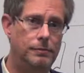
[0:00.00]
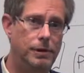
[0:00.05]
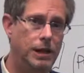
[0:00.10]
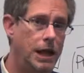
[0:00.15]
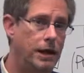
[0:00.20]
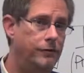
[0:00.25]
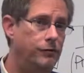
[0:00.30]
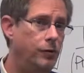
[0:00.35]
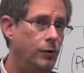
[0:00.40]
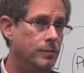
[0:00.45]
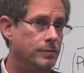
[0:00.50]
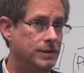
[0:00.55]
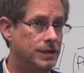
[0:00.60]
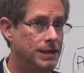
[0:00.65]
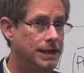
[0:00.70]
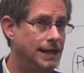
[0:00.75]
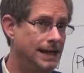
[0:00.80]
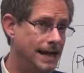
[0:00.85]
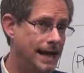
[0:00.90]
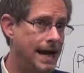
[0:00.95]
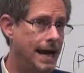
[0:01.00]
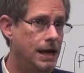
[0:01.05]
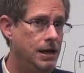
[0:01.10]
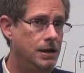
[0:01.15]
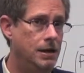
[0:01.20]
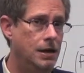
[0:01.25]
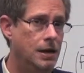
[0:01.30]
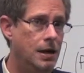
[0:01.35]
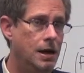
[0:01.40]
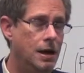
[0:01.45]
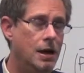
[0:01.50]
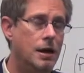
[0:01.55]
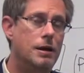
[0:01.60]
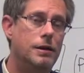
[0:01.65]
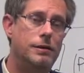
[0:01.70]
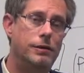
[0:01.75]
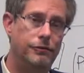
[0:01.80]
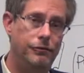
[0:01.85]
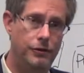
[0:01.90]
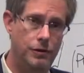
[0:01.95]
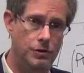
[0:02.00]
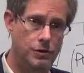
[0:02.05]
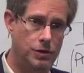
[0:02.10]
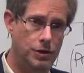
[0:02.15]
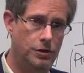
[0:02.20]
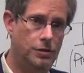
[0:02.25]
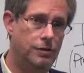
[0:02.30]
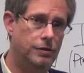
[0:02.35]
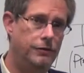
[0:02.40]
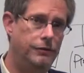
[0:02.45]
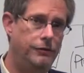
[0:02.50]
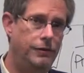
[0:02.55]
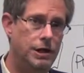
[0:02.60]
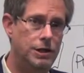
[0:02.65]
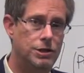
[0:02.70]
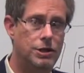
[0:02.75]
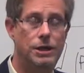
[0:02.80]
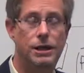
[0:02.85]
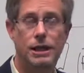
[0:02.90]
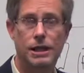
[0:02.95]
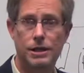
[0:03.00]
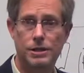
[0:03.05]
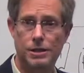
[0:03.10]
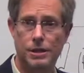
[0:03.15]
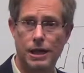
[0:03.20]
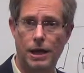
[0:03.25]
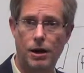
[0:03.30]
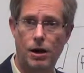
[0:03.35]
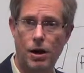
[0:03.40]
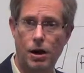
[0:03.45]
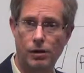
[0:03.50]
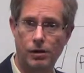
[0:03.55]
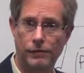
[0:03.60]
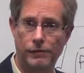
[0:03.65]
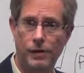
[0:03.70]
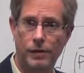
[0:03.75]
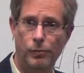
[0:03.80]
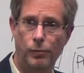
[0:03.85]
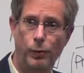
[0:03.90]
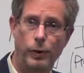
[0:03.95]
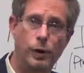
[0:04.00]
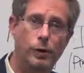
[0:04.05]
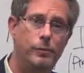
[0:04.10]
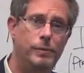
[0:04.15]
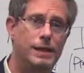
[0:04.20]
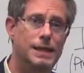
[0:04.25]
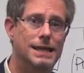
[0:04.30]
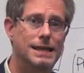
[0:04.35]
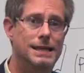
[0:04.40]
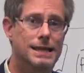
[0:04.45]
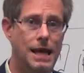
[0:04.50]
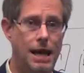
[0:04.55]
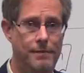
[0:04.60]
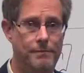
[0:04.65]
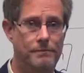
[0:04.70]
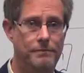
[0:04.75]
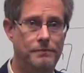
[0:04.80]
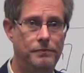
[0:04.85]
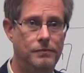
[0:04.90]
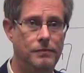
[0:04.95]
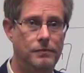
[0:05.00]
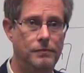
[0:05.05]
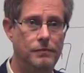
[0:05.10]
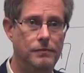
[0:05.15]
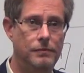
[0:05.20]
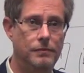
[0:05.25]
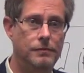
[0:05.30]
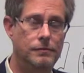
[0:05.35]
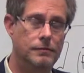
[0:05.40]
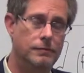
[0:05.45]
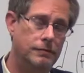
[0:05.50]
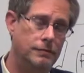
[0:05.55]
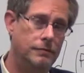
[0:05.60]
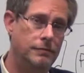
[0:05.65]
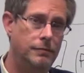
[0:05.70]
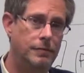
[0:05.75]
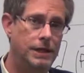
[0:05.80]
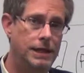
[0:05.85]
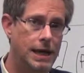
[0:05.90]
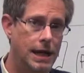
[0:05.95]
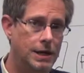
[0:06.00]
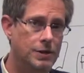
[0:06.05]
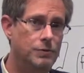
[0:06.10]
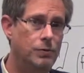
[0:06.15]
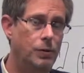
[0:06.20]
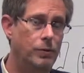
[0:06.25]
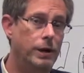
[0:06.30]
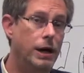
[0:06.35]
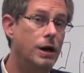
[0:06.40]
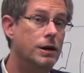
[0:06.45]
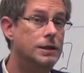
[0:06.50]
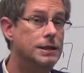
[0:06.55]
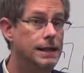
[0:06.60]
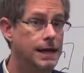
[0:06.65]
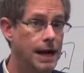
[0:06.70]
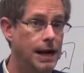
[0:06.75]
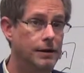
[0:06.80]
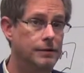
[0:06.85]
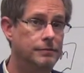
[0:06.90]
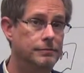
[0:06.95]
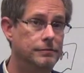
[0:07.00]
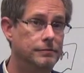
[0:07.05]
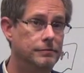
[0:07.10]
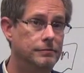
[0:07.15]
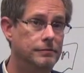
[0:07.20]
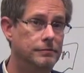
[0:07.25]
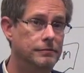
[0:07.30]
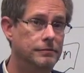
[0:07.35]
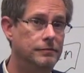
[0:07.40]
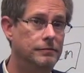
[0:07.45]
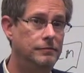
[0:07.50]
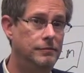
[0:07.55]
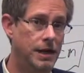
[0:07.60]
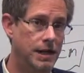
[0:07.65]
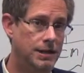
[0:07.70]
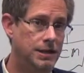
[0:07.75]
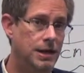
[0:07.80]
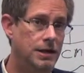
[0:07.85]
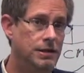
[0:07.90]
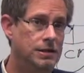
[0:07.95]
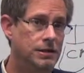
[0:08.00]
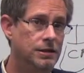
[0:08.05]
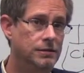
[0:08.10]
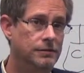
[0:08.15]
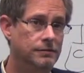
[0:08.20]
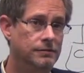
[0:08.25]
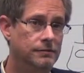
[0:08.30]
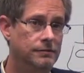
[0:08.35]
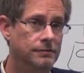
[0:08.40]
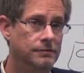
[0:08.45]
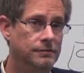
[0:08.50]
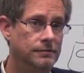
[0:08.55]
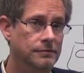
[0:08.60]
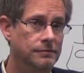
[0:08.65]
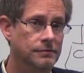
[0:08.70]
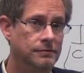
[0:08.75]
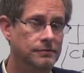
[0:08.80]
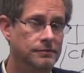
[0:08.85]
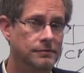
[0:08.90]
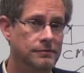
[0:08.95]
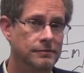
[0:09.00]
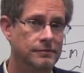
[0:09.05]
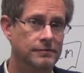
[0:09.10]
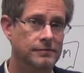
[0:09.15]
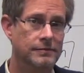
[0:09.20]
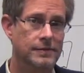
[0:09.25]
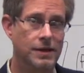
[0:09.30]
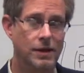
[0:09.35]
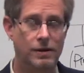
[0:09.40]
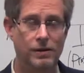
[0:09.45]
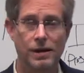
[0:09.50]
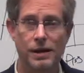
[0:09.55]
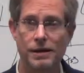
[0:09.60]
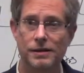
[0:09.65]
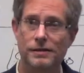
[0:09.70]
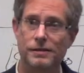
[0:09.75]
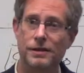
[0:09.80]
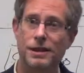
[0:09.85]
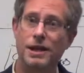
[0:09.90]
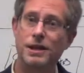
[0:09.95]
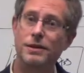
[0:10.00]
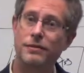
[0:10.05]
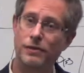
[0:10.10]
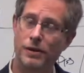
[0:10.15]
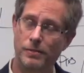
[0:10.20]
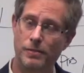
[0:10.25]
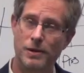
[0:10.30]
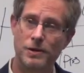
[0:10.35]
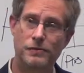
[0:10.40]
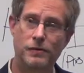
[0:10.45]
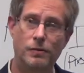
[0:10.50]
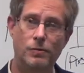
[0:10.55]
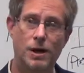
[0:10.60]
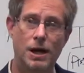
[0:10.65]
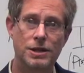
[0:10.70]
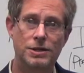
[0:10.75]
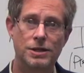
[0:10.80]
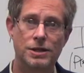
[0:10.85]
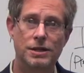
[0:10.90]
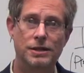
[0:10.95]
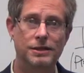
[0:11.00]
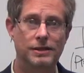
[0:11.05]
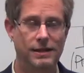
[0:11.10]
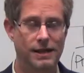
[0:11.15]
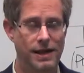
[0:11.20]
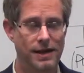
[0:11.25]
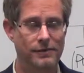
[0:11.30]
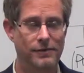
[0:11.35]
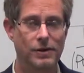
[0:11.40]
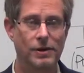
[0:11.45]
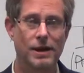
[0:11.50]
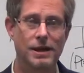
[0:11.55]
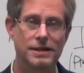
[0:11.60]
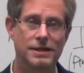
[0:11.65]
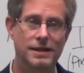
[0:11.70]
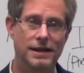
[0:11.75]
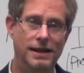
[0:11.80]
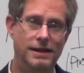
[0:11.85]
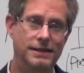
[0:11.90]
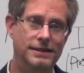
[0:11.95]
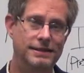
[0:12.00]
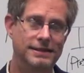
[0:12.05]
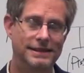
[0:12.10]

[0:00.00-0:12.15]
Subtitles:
platforms today. The future vision is that all of them will be the same. But that is where we are today. Make sense? All right. Thank you very much for watching and have a great day.